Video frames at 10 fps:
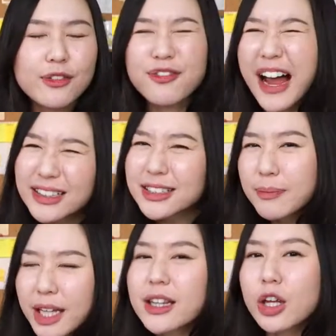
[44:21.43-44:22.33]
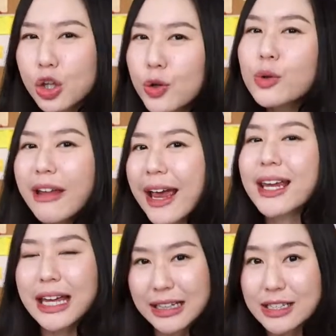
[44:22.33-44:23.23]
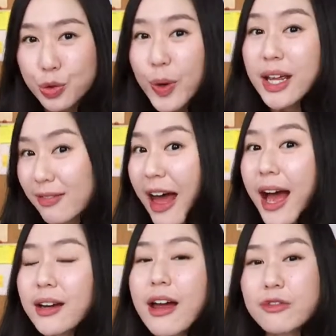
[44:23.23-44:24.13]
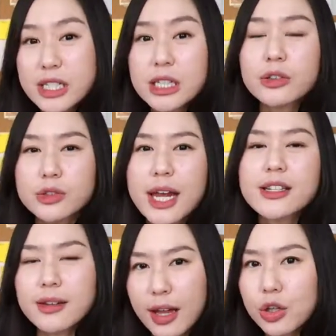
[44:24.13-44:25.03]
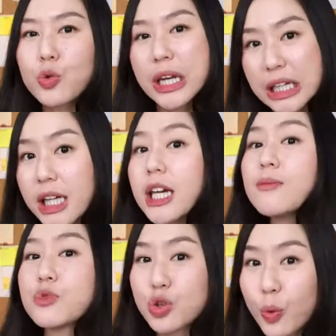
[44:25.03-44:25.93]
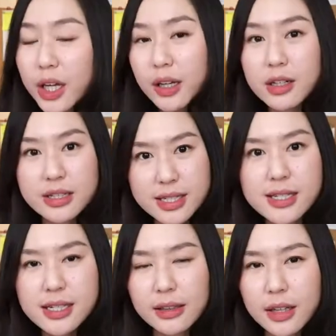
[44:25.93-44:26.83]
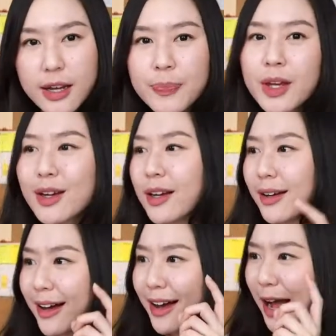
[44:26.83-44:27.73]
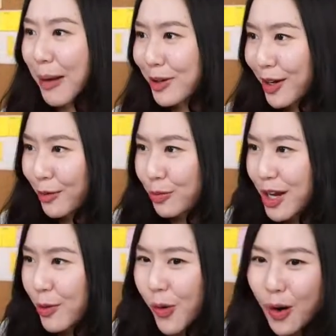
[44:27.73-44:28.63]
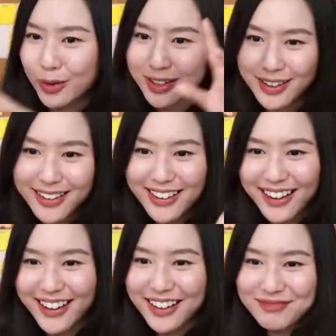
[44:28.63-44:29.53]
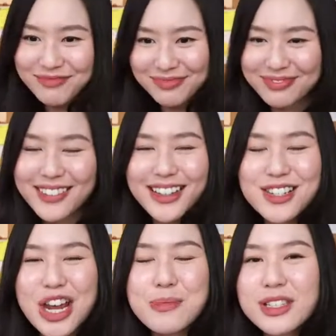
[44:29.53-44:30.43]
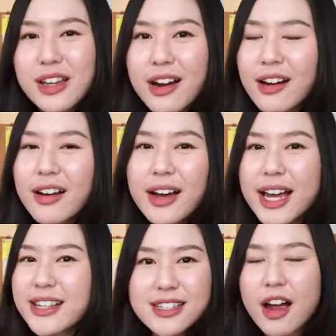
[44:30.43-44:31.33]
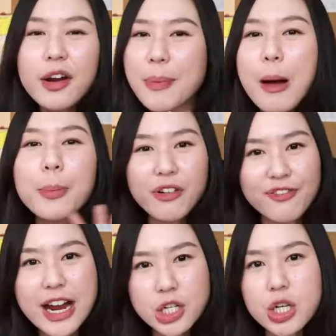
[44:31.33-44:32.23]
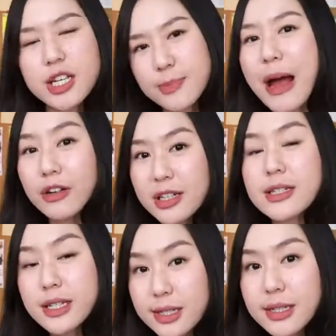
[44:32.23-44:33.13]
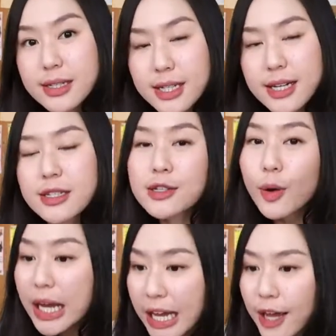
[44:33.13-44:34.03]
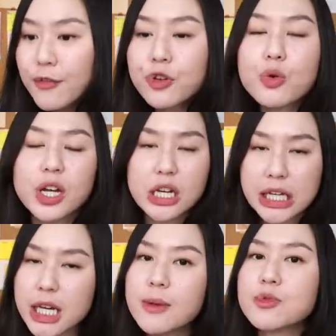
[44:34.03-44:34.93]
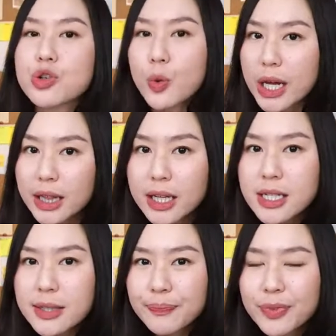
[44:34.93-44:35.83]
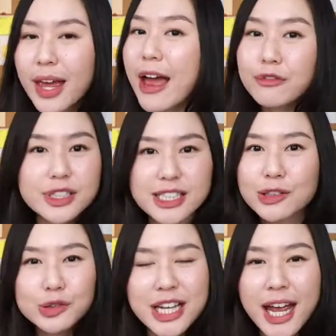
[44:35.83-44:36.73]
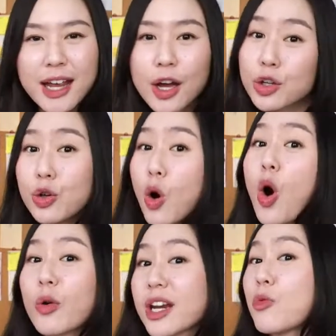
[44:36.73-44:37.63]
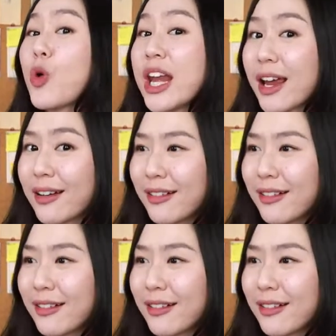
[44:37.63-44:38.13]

Find something that you like in doing that every single day so that you can keep doing it consistently. I'm going to re-quote James Clear. It's not about perfection. It's about consistency. So if you can keep doing this every single day, you are already winning.